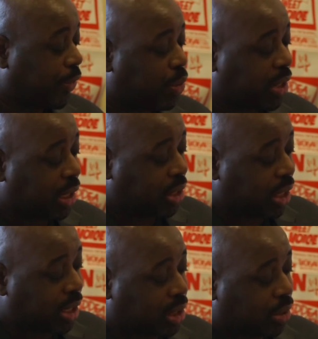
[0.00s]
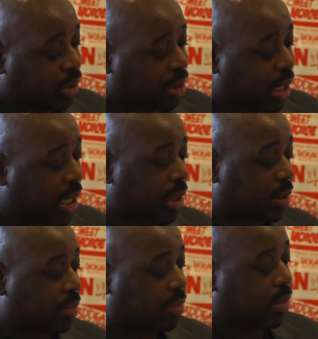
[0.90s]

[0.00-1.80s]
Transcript: few DJs, so there was like